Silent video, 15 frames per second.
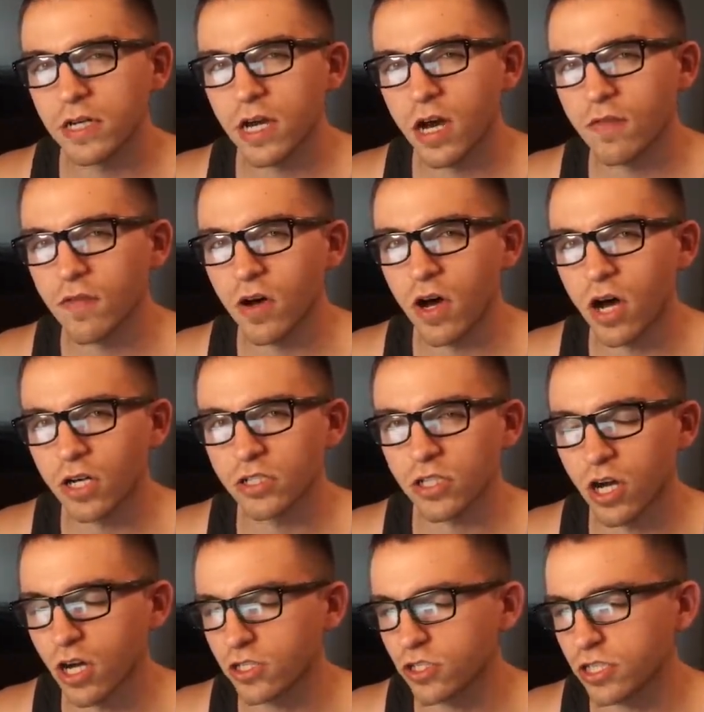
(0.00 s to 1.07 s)
of a
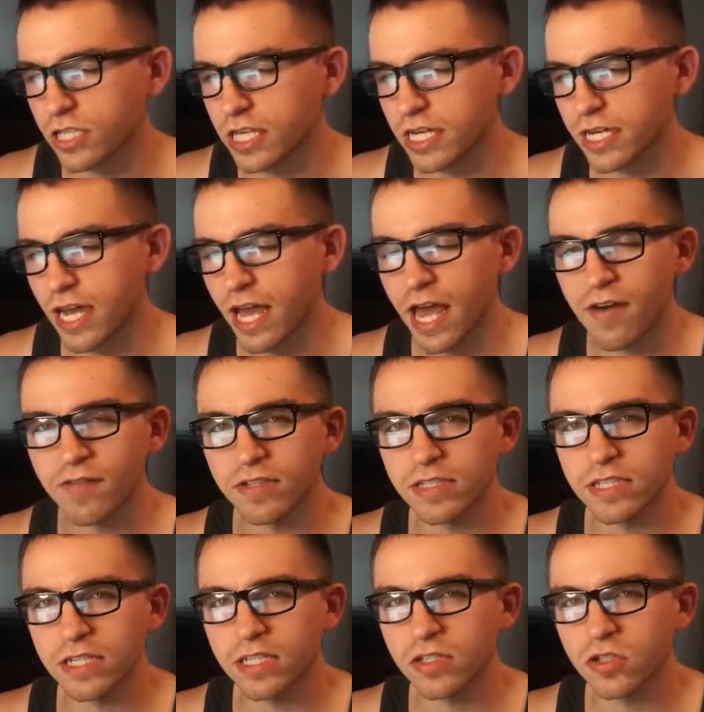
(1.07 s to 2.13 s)
hush-hush thing. I haven't
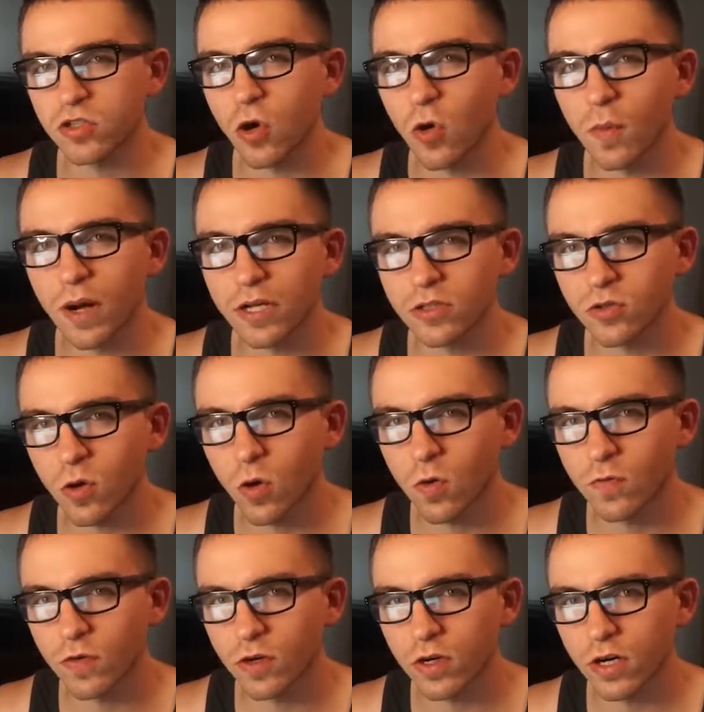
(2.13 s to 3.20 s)
seen it so much
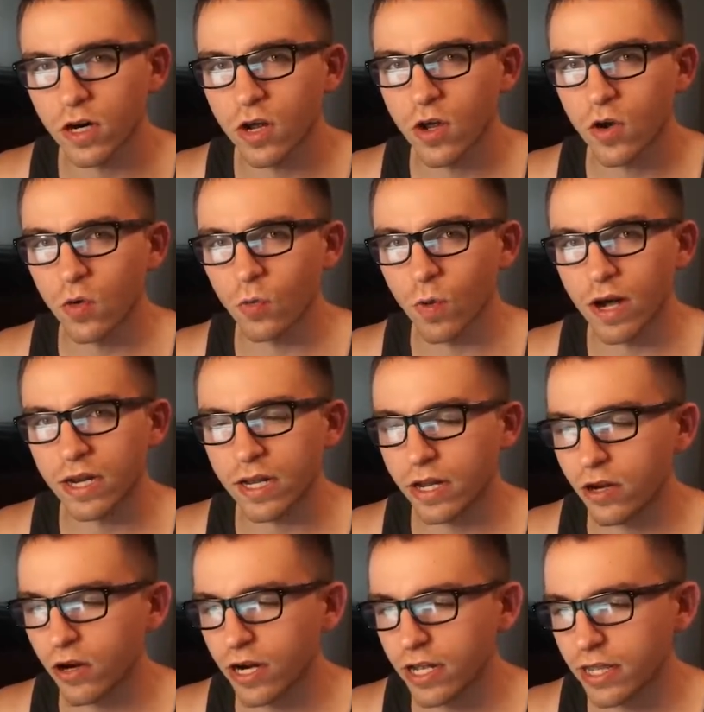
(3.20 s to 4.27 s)
over Reddit
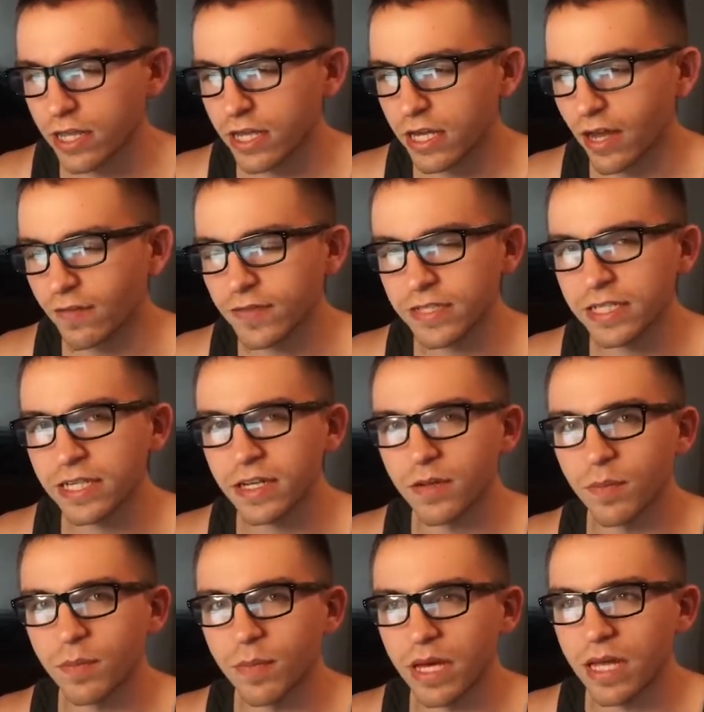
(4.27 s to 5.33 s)
or anything. I've seen it a
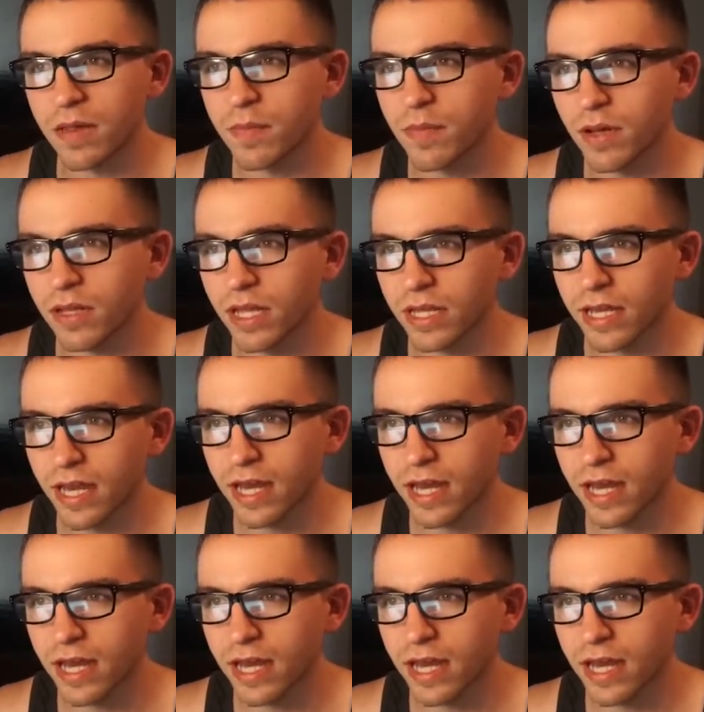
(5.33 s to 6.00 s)
bit, but like it